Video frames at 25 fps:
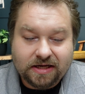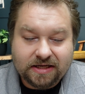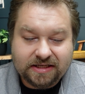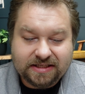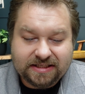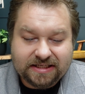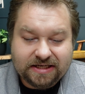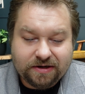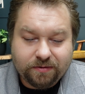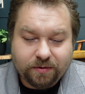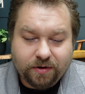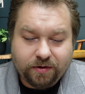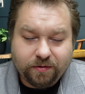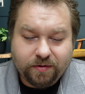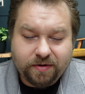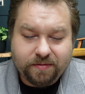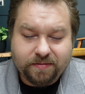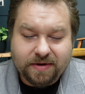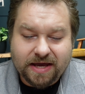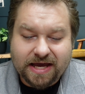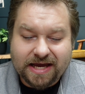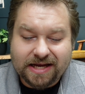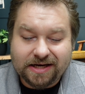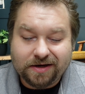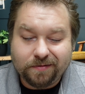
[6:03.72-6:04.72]
Zero
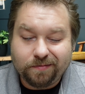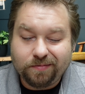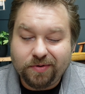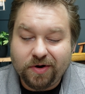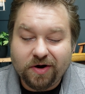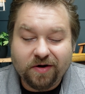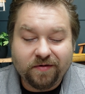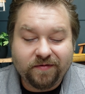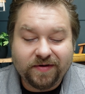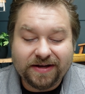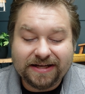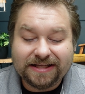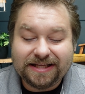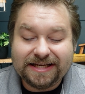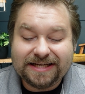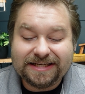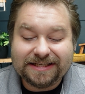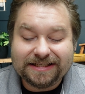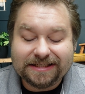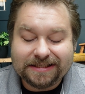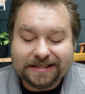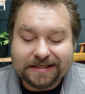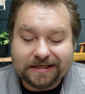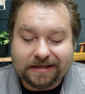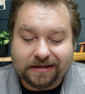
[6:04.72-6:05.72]
remained perfectly
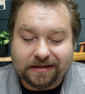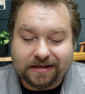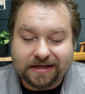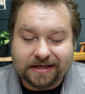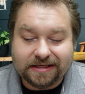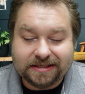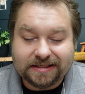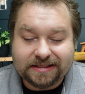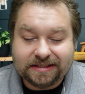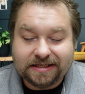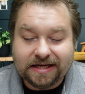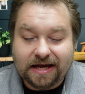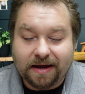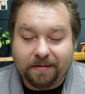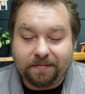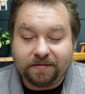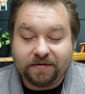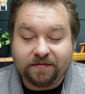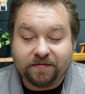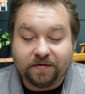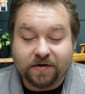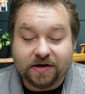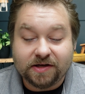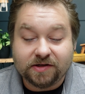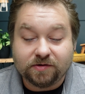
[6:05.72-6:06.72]
still except
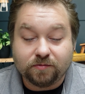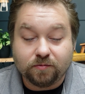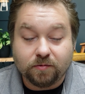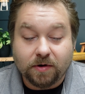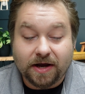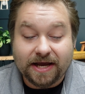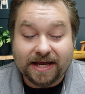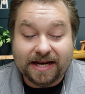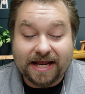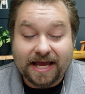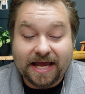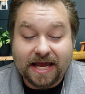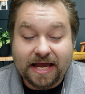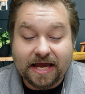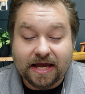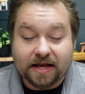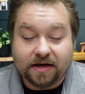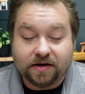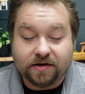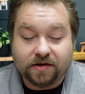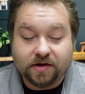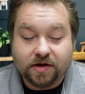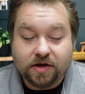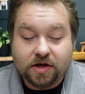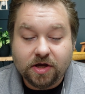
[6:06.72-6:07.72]
for his right
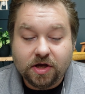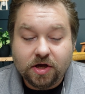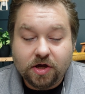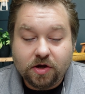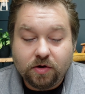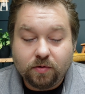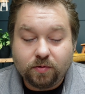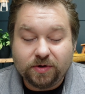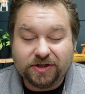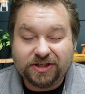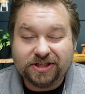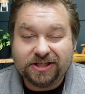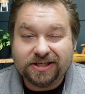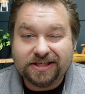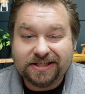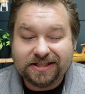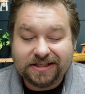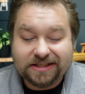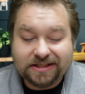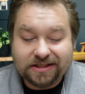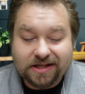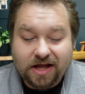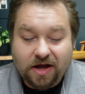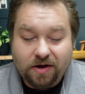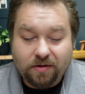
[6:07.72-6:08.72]
hand, which
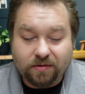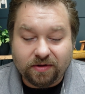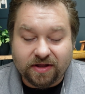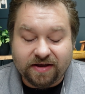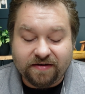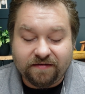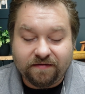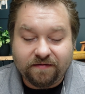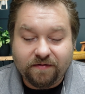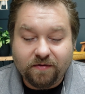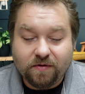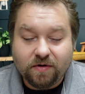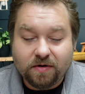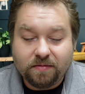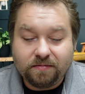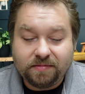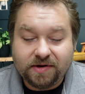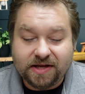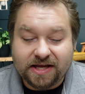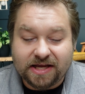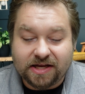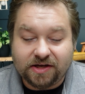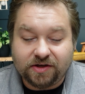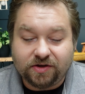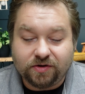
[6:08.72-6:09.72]
slowly
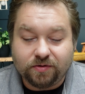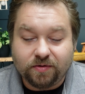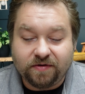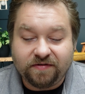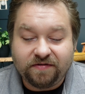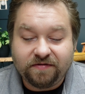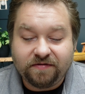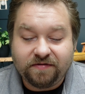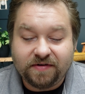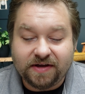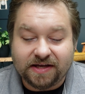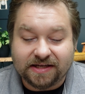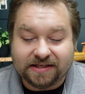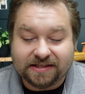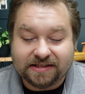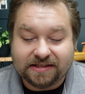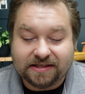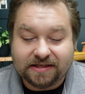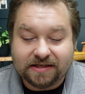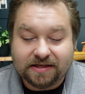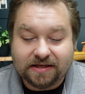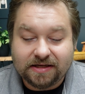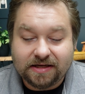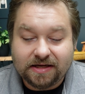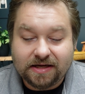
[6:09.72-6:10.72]
formed into a
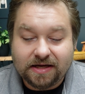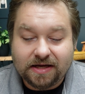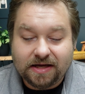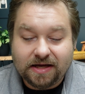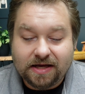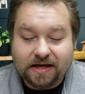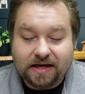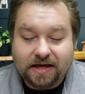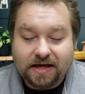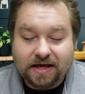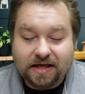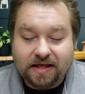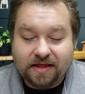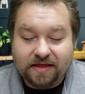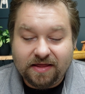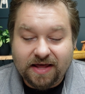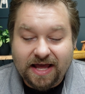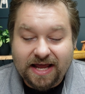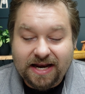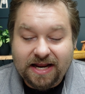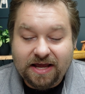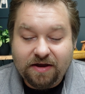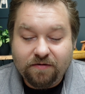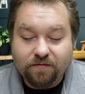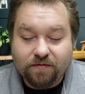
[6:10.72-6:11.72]
fist.
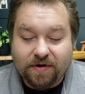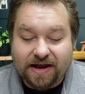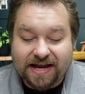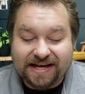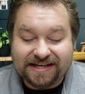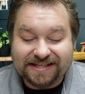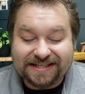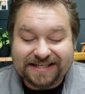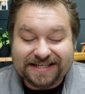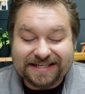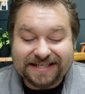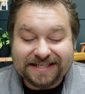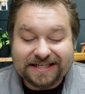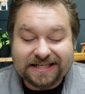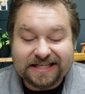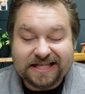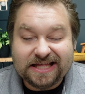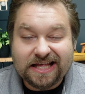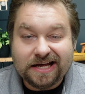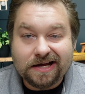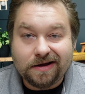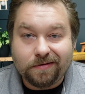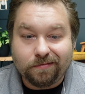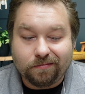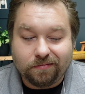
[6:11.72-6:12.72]
Then he raised his
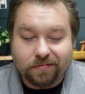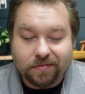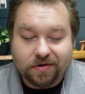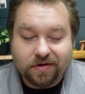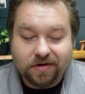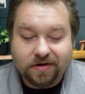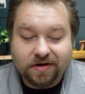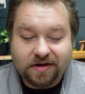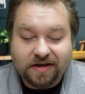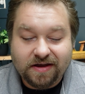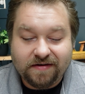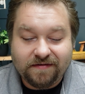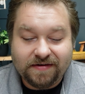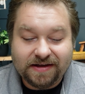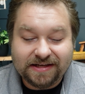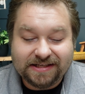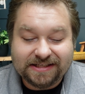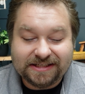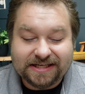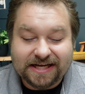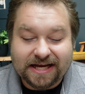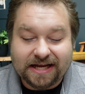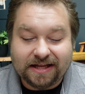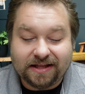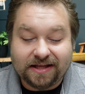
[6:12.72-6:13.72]
thumb, giving
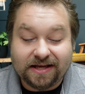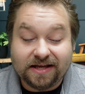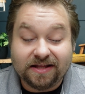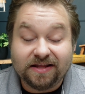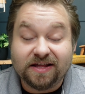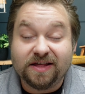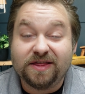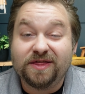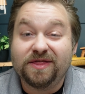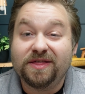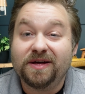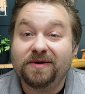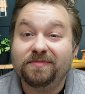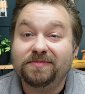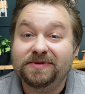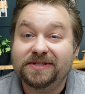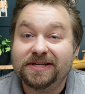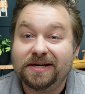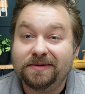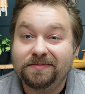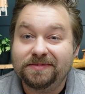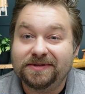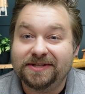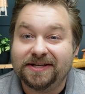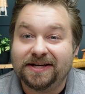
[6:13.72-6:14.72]
Stanley the thumbs
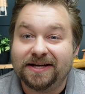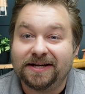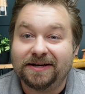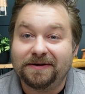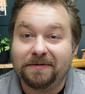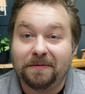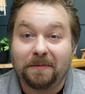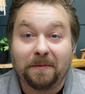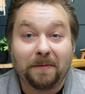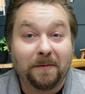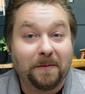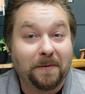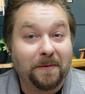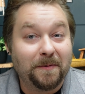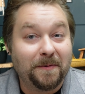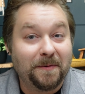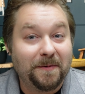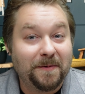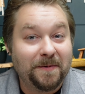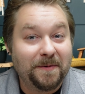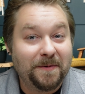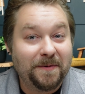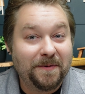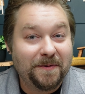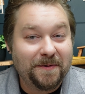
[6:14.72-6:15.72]
up sign.
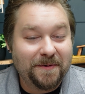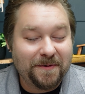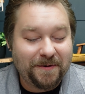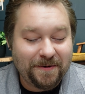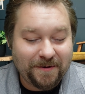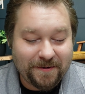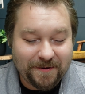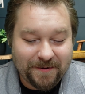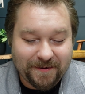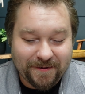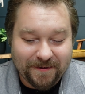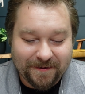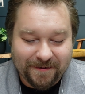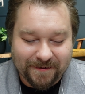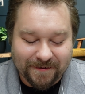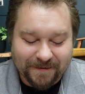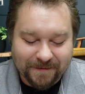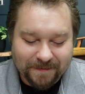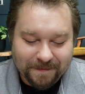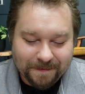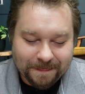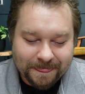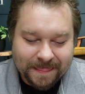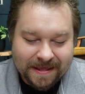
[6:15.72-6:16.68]
Ooh.